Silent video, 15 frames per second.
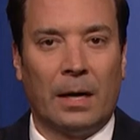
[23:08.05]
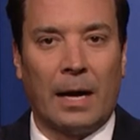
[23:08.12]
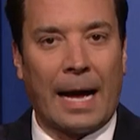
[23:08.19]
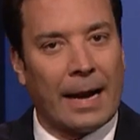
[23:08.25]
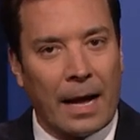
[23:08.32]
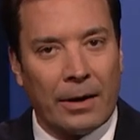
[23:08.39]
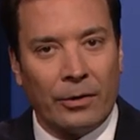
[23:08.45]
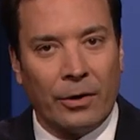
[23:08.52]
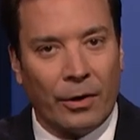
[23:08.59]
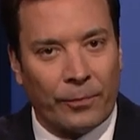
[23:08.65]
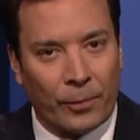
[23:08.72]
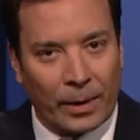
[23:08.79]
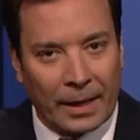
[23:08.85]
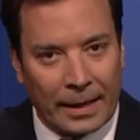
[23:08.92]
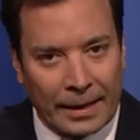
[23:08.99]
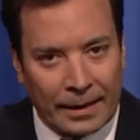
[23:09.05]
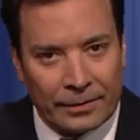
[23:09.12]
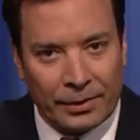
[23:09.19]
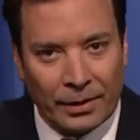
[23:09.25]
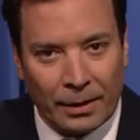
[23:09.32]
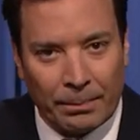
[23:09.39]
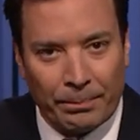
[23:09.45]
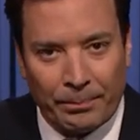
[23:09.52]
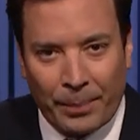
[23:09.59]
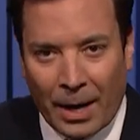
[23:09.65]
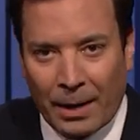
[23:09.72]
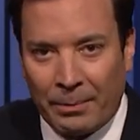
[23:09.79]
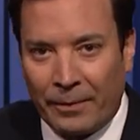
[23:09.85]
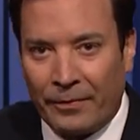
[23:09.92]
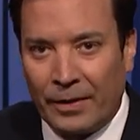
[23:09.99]
Well, I, I, don't know if we're going to get to the
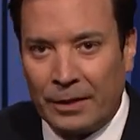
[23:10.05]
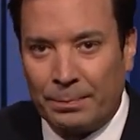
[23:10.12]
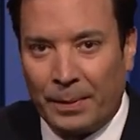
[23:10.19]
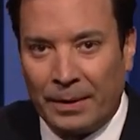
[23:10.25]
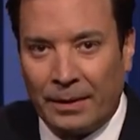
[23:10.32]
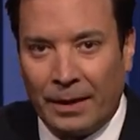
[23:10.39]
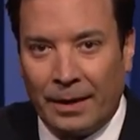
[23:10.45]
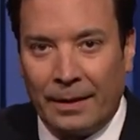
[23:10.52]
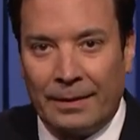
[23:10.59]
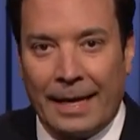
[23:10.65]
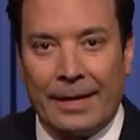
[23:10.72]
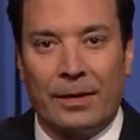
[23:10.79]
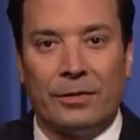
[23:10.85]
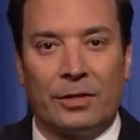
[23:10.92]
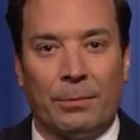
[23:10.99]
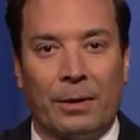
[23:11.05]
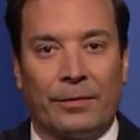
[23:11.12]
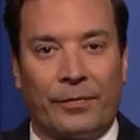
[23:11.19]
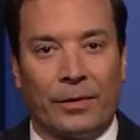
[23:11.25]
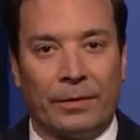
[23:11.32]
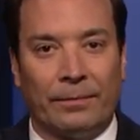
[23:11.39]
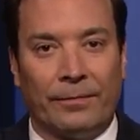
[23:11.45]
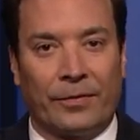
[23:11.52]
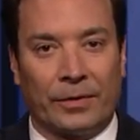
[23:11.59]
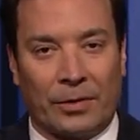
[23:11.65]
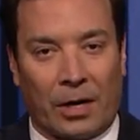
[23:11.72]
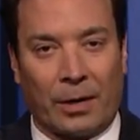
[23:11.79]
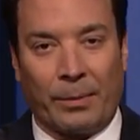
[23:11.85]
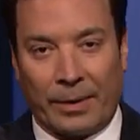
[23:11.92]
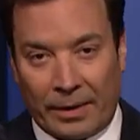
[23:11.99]
bottom of this, but uh, thank you so much for, for
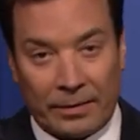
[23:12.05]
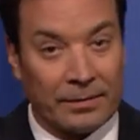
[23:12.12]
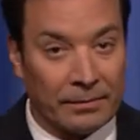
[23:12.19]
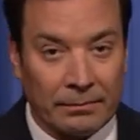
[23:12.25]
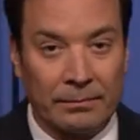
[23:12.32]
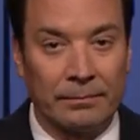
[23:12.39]
talking with us.